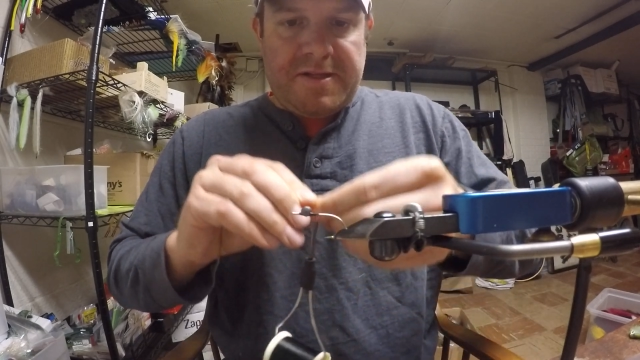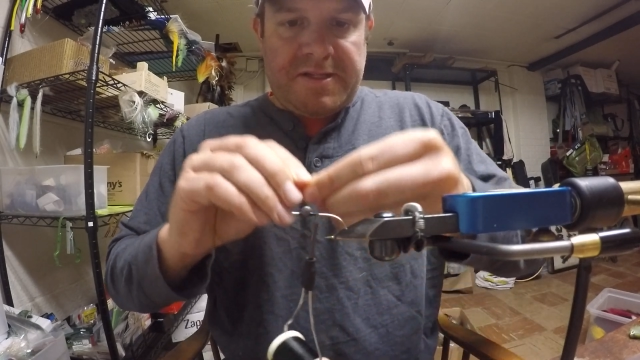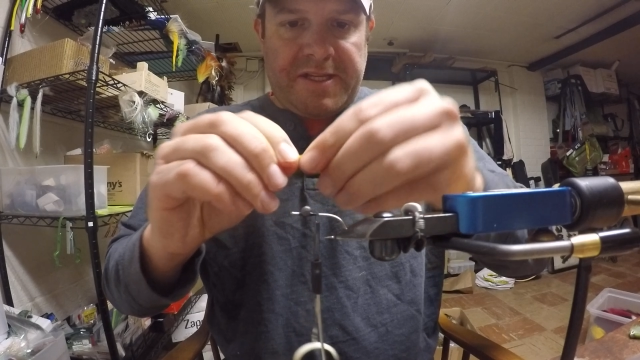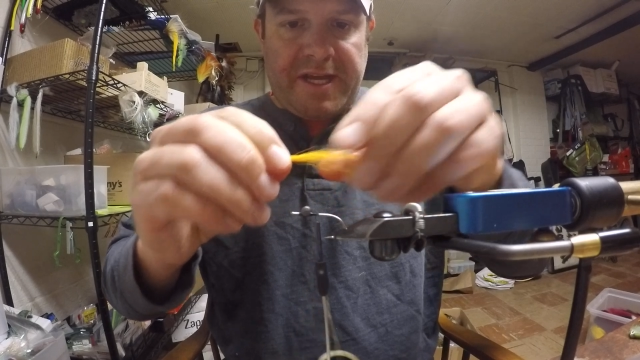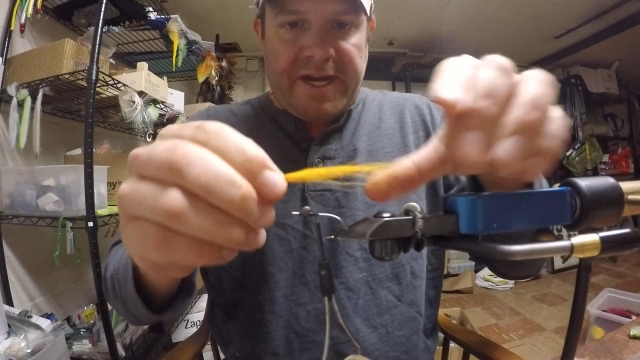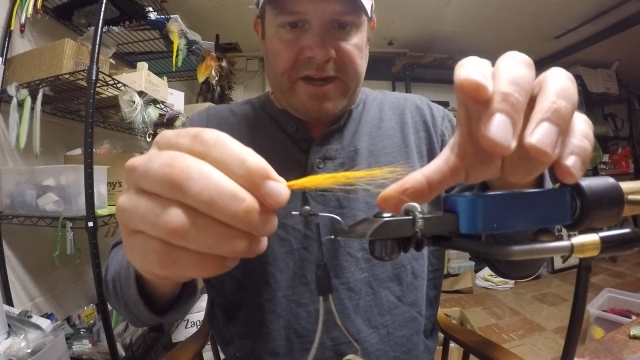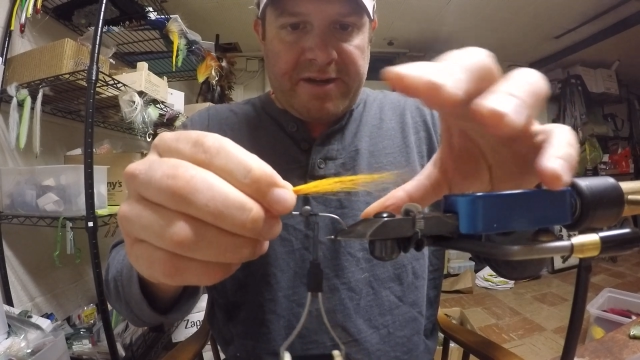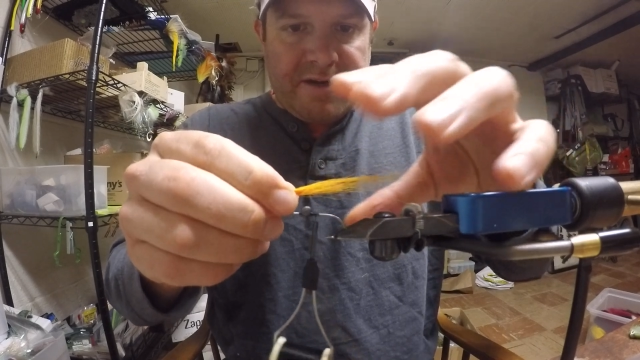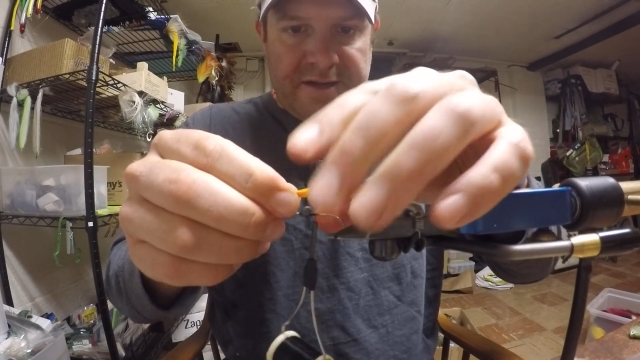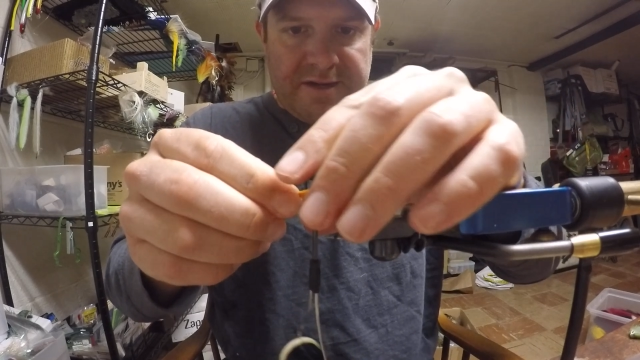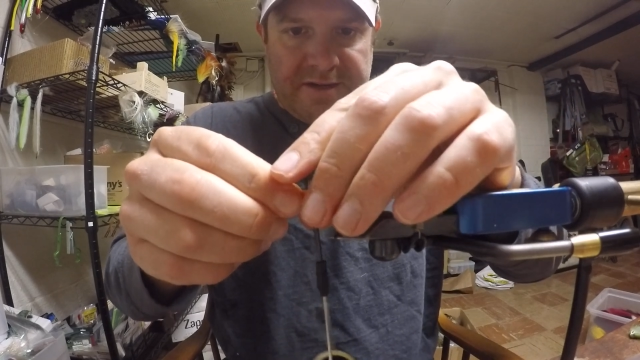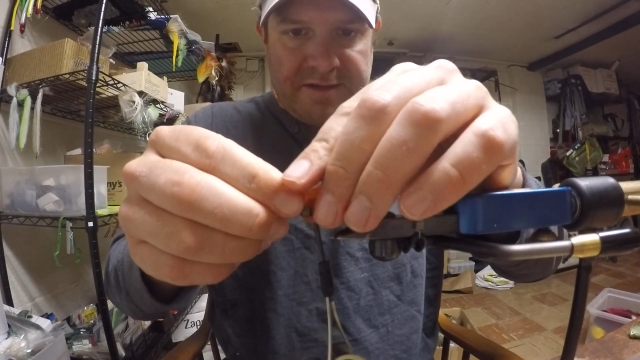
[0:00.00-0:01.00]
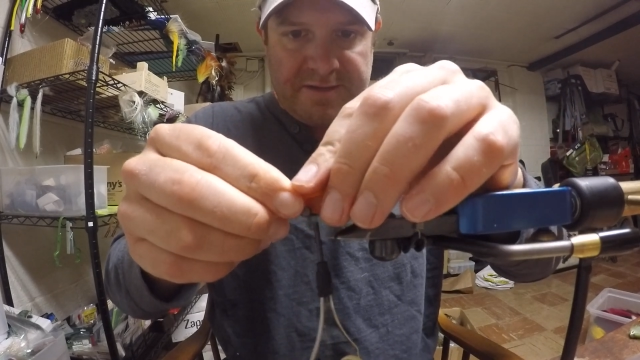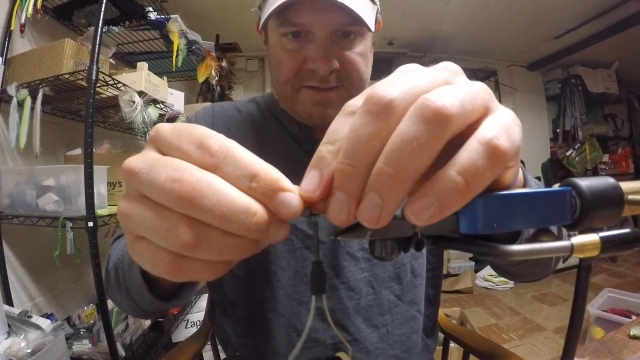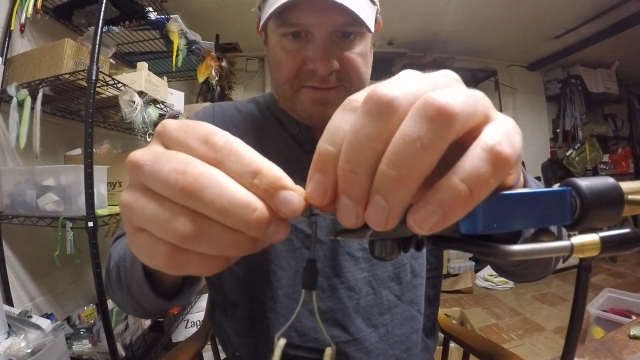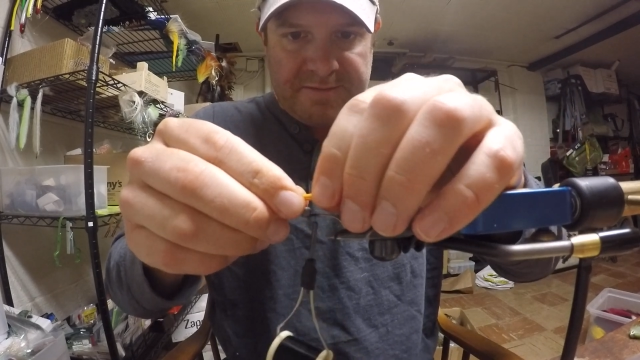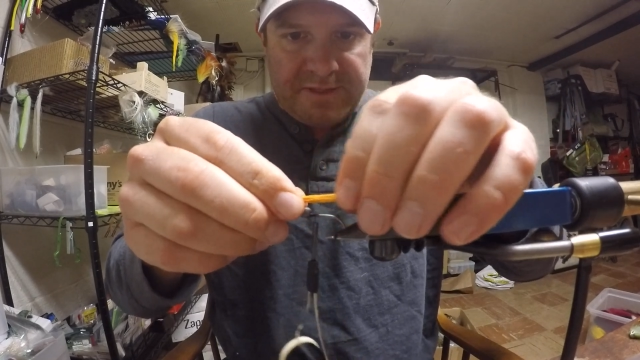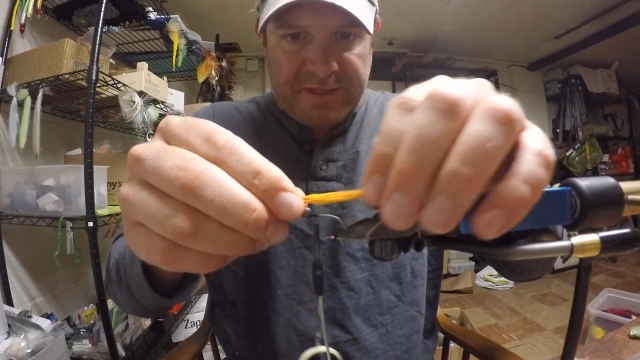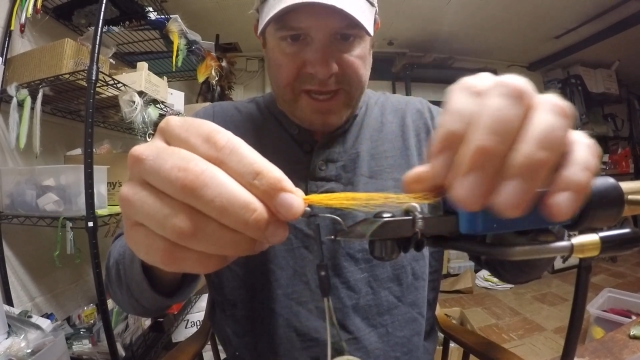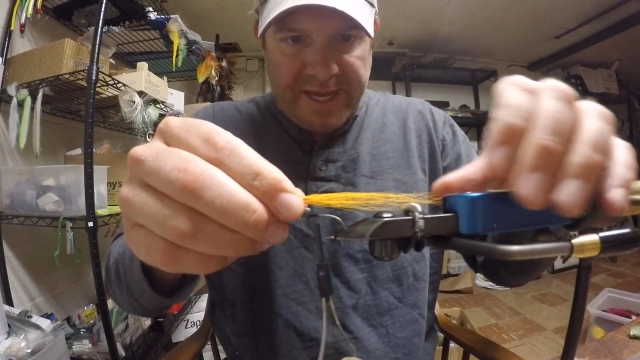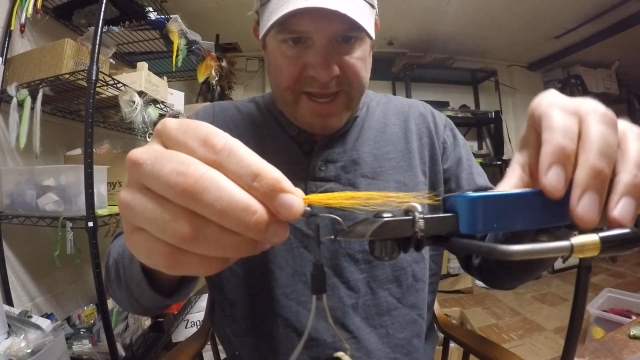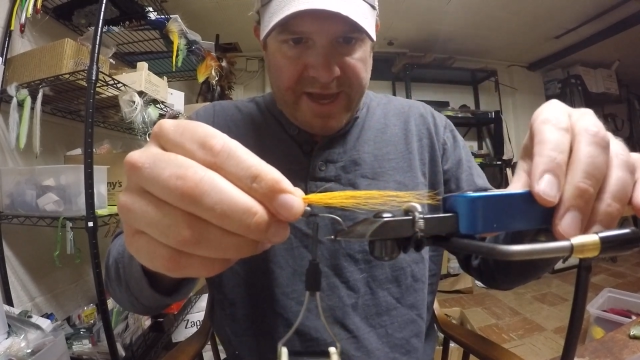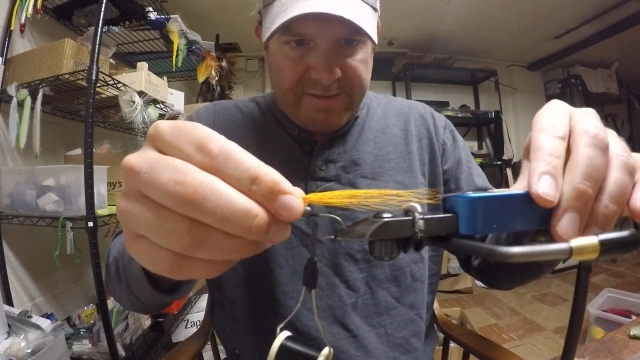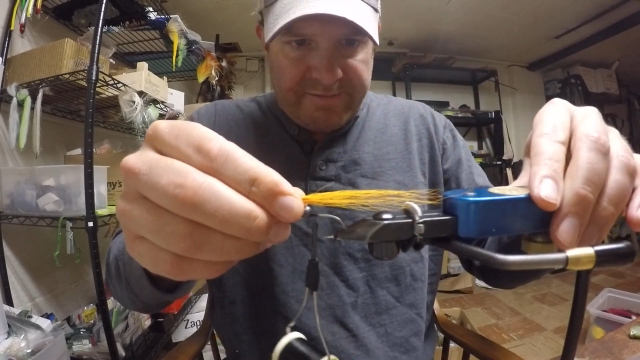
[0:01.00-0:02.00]
this hair, lay
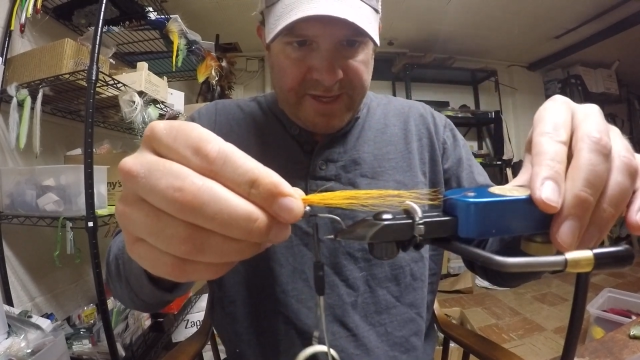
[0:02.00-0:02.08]
it out,